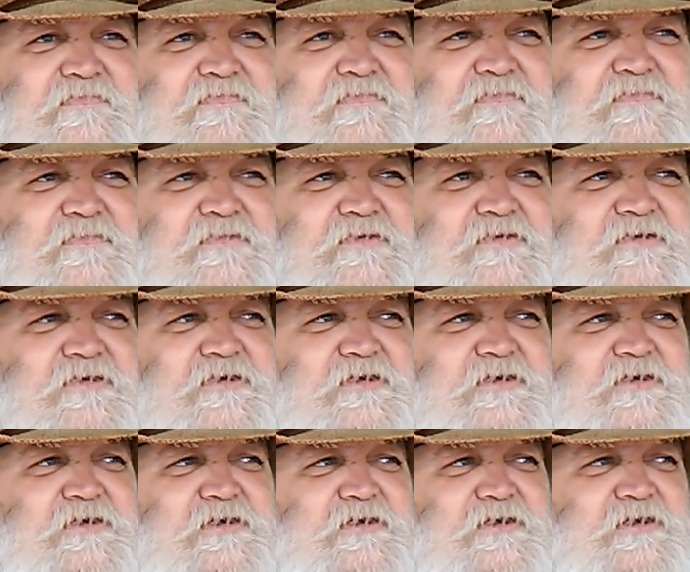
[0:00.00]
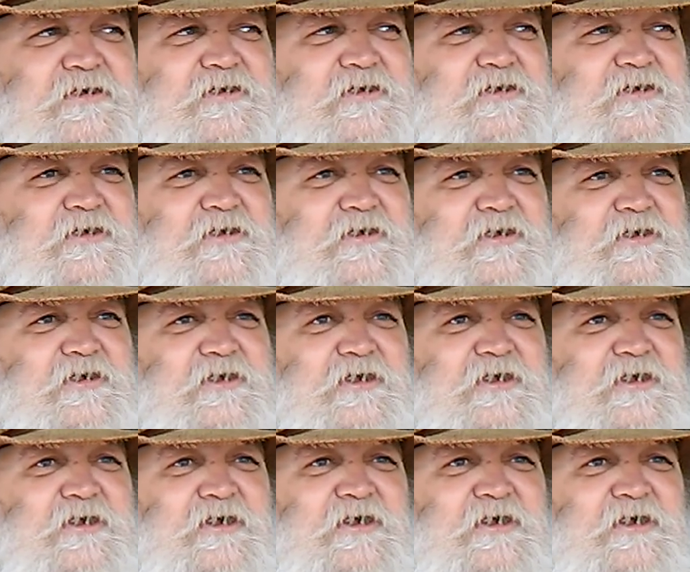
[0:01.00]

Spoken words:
(silence)